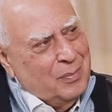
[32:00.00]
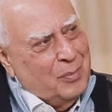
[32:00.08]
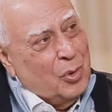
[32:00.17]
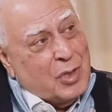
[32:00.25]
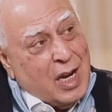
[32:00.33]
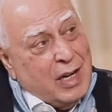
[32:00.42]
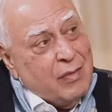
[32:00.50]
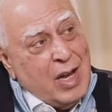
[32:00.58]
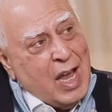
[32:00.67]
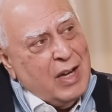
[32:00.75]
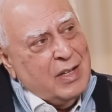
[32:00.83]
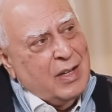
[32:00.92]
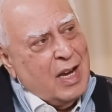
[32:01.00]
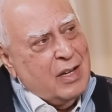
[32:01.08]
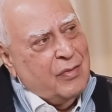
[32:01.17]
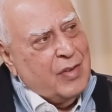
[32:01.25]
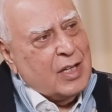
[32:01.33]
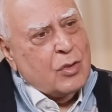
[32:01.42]
POTA never had that
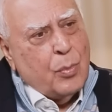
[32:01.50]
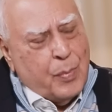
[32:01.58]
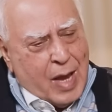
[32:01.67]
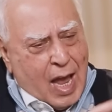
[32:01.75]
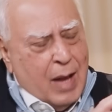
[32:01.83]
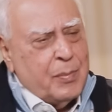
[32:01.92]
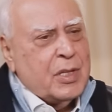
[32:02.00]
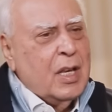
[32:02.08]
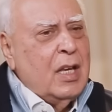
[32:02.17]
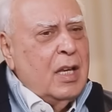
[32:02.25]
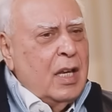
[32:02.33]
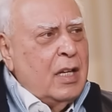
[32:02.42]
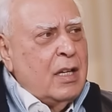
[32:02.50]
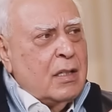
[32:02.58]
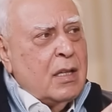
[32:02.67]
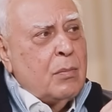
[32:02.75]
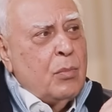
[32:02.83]
effect. So perhaps it is the